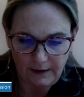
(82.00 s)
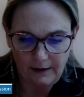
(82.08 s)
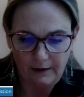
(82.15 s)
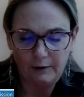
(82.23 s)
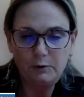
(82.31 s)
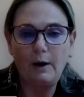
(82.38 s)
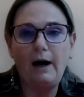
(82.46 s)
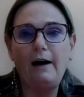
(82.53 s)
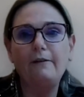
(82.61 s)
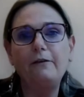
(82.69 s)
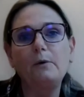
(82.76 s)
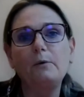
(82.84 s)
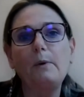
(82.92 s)
you
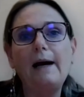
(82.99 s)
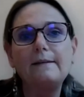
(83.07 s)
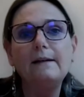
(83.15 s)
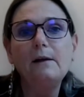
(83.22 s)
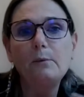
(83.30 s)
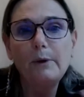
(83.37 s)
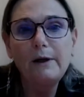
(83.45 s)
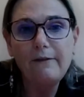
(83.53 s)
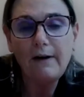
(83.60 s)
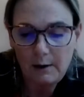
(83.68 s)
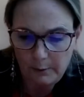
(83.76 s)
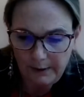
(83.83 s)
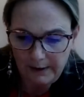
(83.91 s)
have a rising
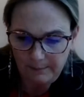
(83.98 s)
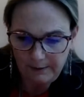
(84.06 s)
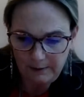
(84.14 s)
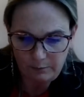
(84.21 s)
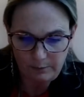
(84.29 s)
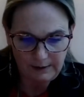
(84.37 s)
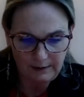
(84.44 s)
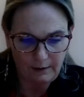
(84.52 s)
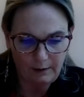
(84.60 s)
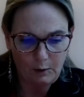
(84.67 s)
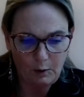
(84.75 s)
rivalry between